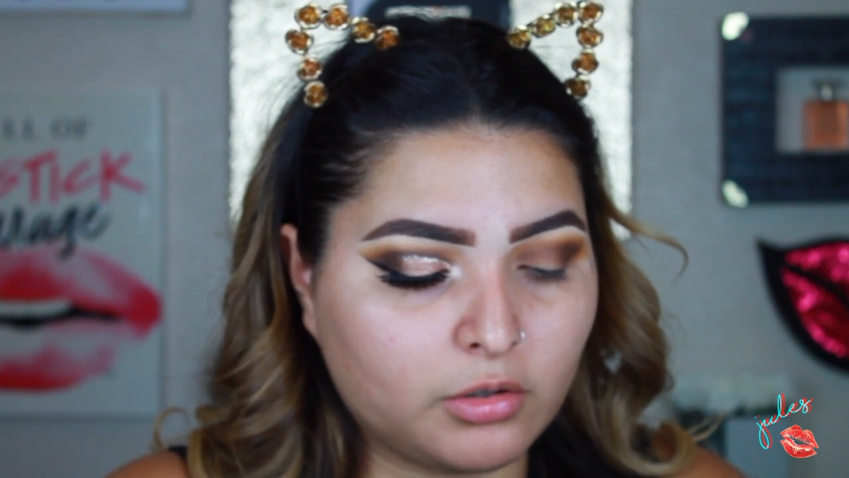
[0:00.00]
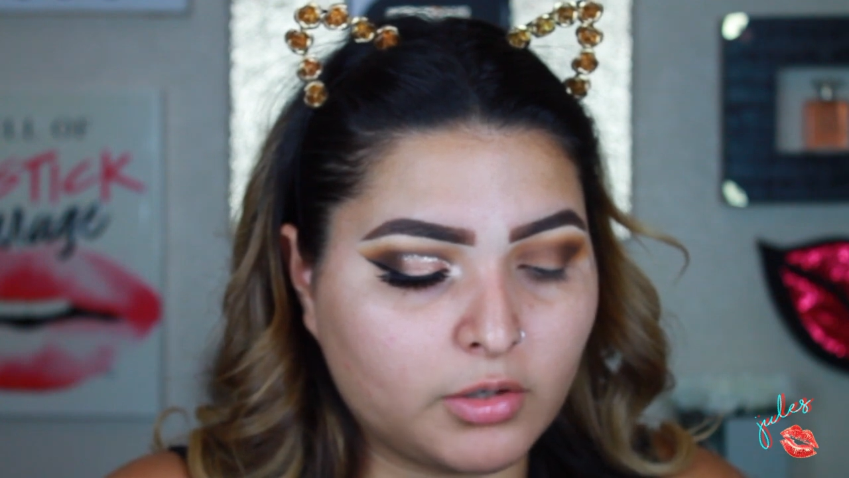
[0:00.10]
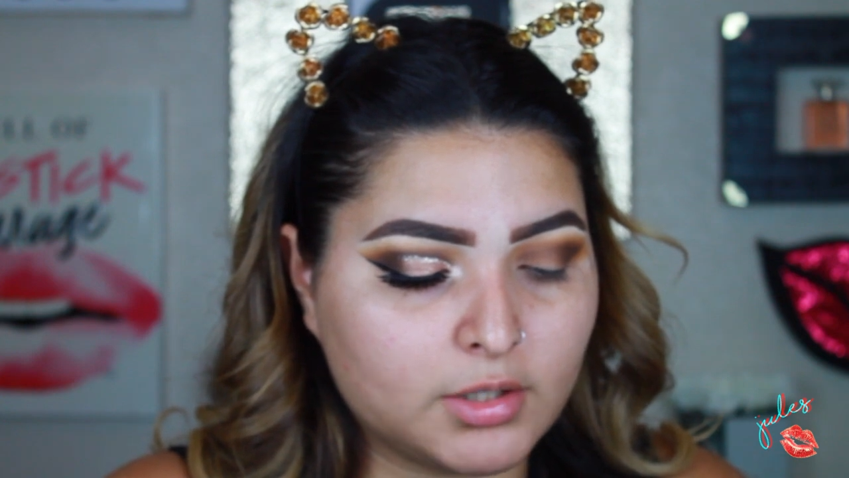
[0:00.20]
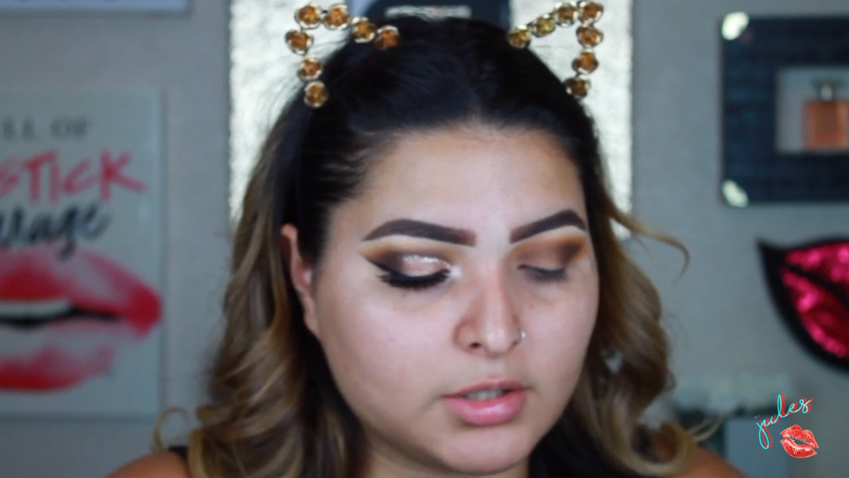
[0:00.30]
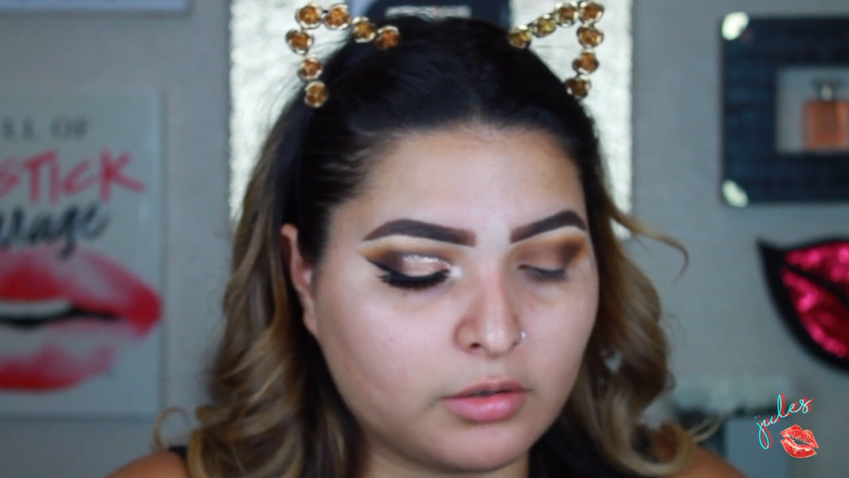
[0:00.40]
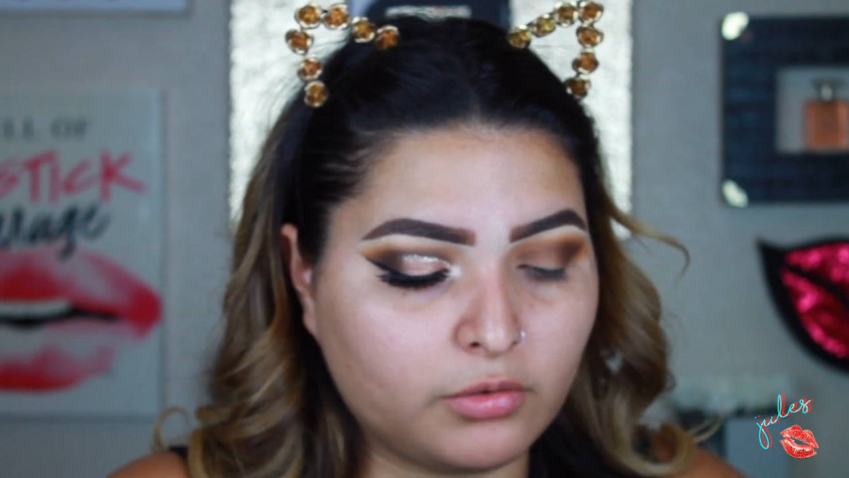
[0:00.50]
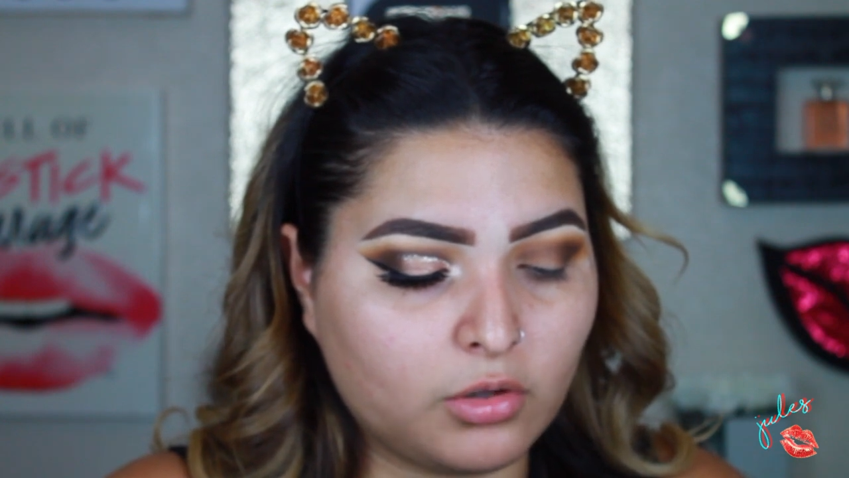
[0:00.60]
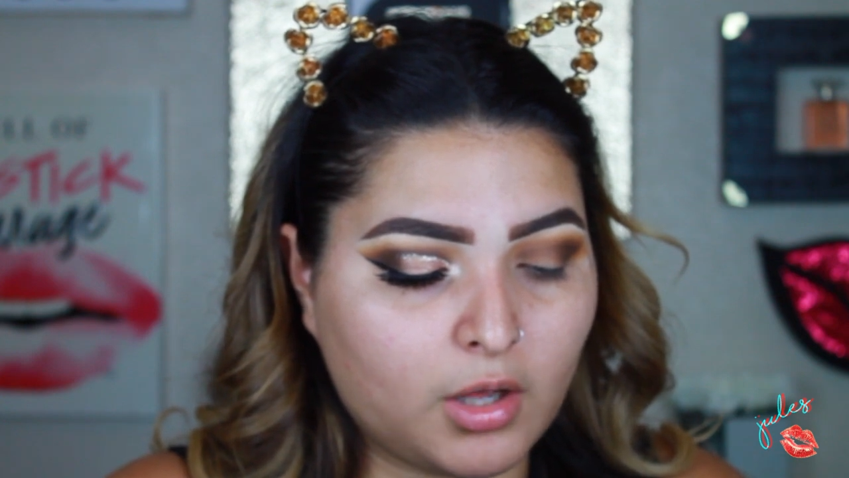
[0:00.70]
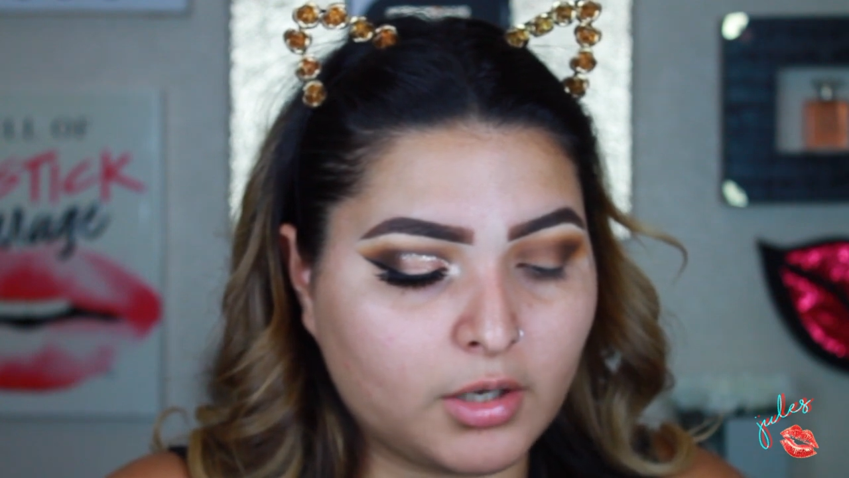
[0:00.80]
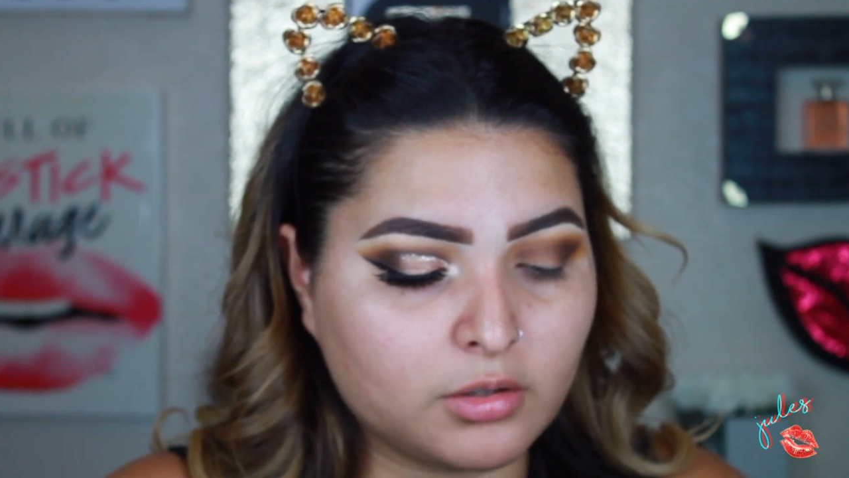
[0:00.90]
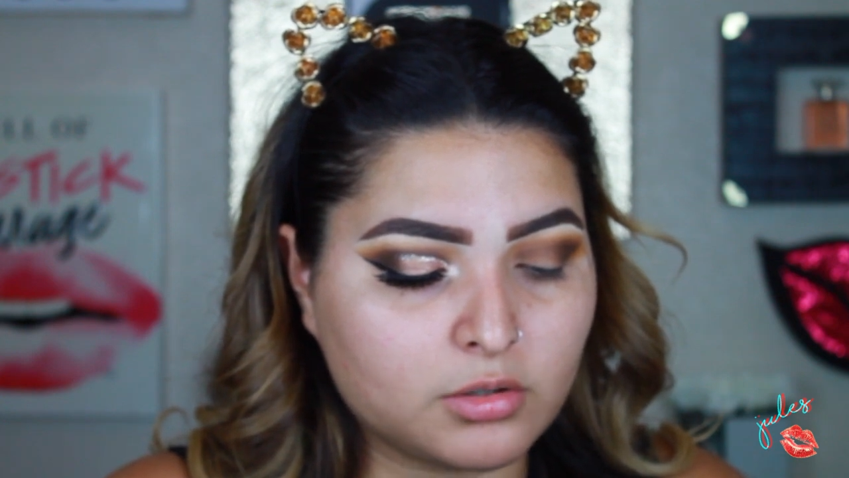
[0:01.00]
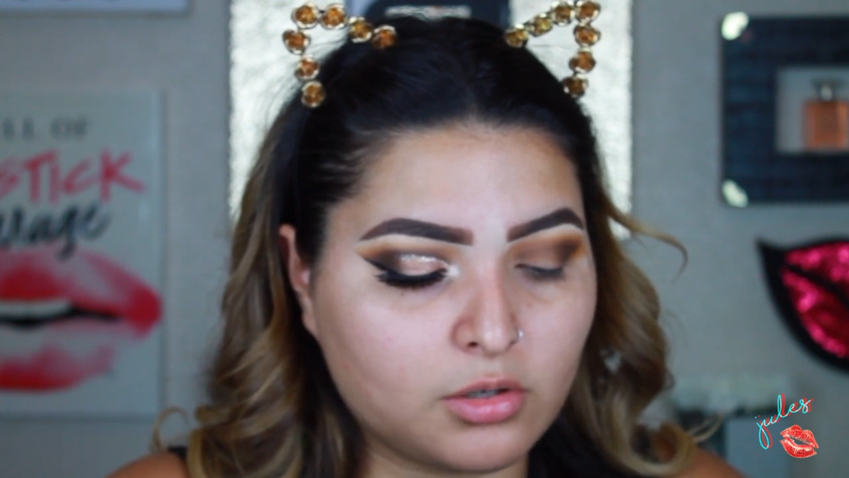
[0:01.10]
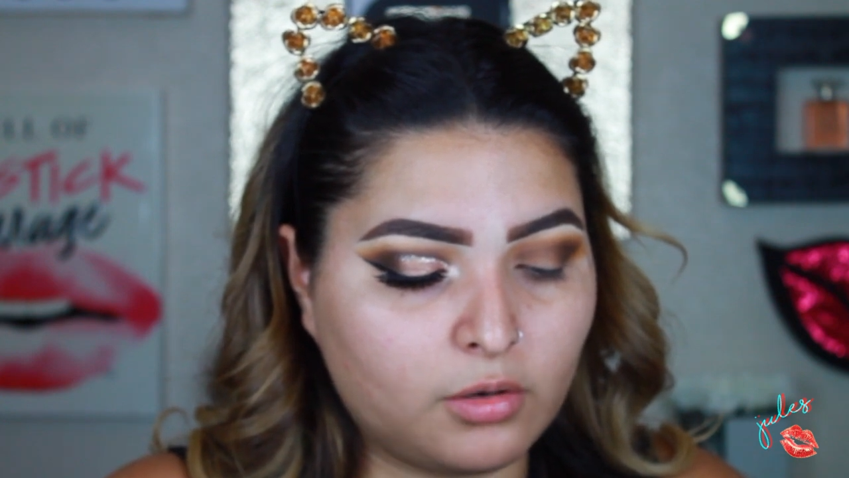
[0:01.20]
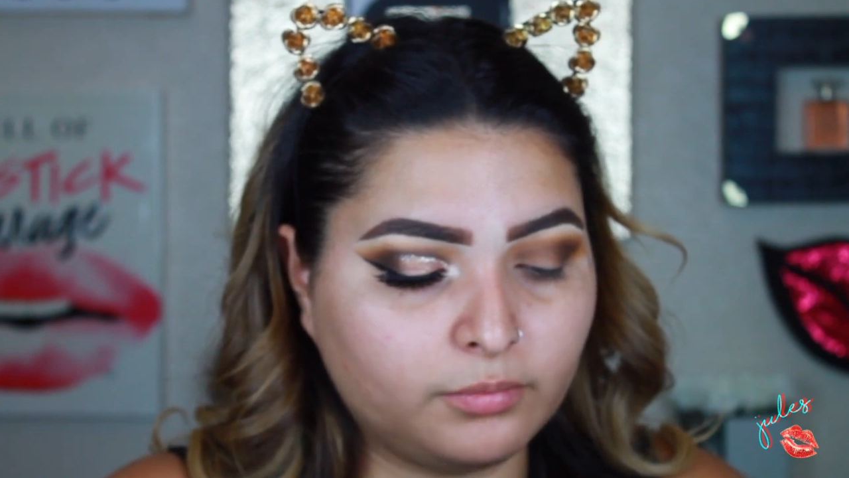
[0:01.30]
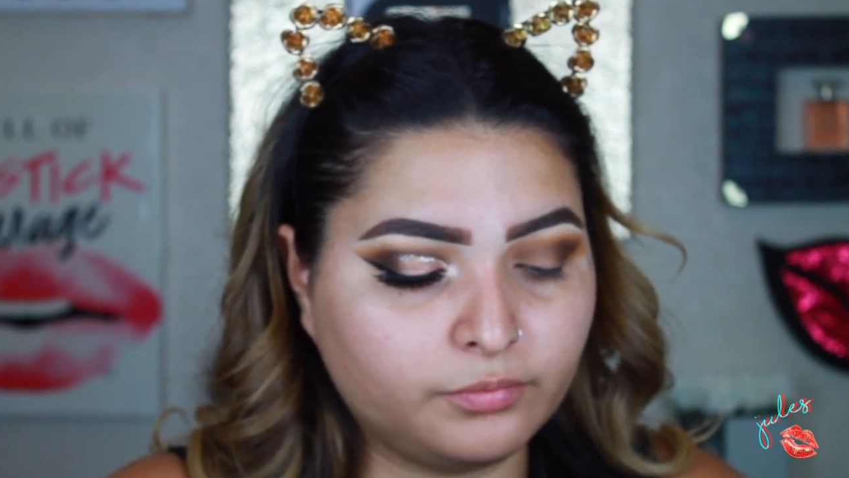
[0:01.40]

crease, I feel like. So